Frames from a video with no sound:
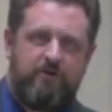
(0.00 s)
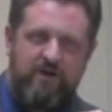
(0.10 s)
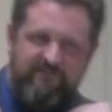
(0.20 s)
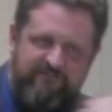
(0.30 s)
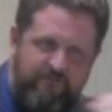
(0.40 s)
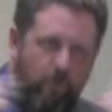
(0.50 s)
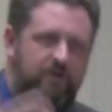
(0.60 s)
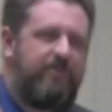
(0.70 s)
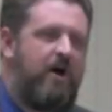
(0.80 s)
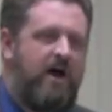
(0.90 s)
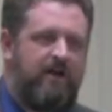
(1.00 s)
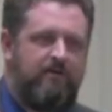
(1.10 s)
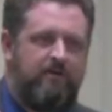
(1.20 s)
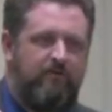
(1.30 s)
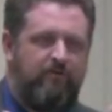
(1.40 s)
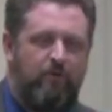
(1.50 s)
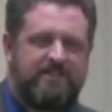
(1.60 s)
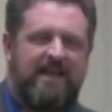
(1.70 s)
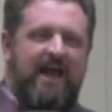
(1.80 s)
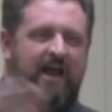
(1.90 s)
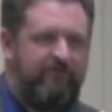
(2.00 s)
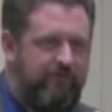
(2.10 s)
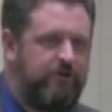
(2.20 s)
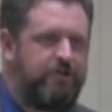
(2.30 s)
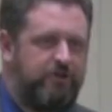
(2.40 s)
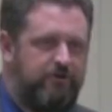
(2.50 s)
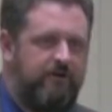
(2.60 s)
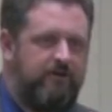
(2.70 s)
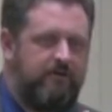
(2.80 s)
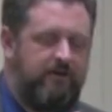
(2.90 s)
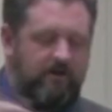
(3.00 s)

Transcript: do you have forethought, you know, for what's ahead for your children?